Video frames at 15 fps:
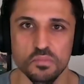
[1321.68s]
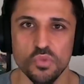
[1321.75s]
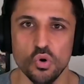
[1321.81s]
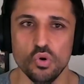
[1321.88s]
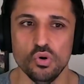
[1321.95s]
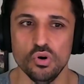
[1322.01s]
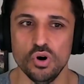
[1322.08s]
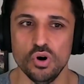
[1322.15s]

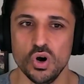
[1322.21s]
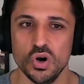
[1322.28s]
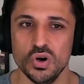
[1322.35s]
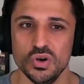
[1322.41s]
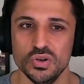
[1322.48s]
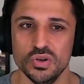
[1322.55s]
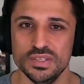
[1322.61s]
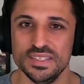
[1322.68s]
more
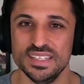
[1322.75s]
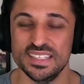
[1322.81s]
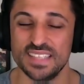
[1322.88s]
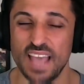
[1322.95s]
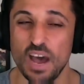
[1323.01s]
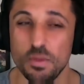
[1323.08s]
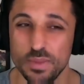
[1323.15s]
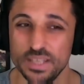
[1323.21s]
on the
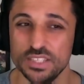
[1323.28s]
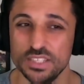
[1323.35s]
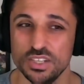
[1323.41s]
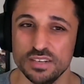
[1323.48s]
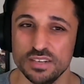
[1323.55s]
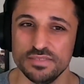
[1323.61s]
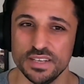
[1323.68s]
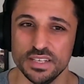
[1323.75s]
scalping
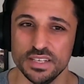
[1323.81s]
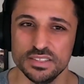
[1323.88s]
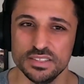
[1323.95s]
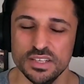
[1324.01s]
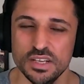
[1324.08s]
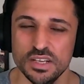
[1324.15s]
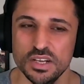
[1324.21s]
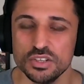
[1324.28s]
side of
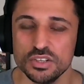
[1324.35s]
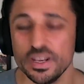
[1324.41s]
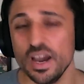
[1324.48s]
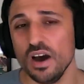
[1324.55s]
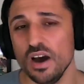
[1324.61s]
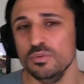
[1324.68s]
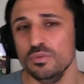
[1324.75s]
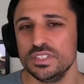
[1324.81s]
things so
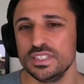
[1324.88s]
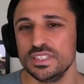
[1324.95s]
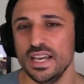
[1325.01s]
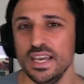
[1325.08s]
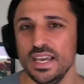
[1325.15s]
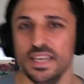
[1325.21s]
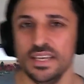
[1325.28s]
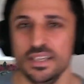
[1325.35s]
yeah, I would
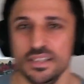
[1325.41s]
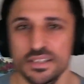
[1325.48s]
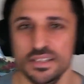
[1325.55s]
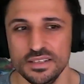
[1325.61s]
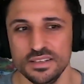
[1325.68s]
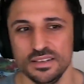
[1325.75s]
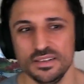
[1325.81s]
say